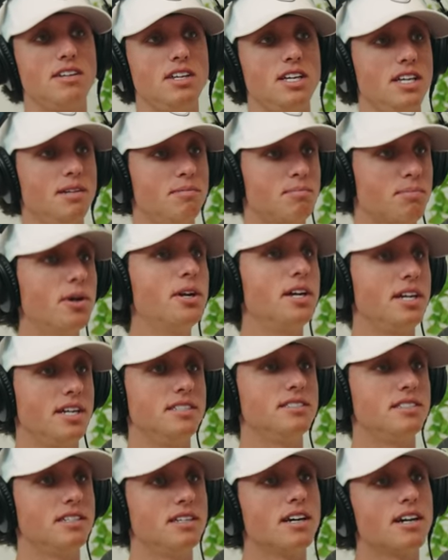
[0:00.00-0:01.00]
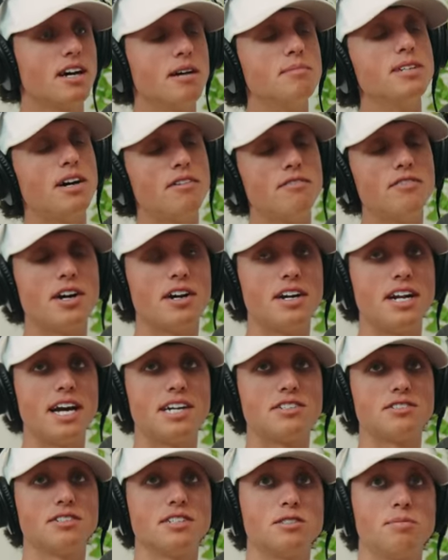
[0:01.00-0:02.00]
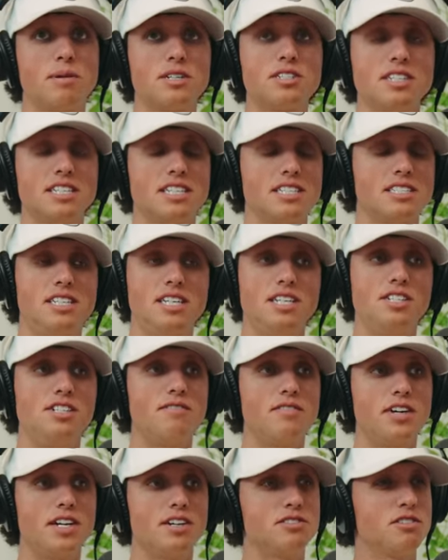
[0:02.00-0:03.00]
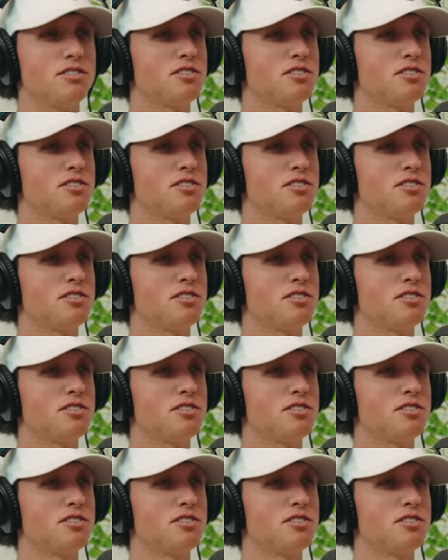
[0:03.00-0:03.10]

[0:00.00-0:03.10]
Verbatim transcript: e- pretty easy. It comes out very naturally, especially teaching videos.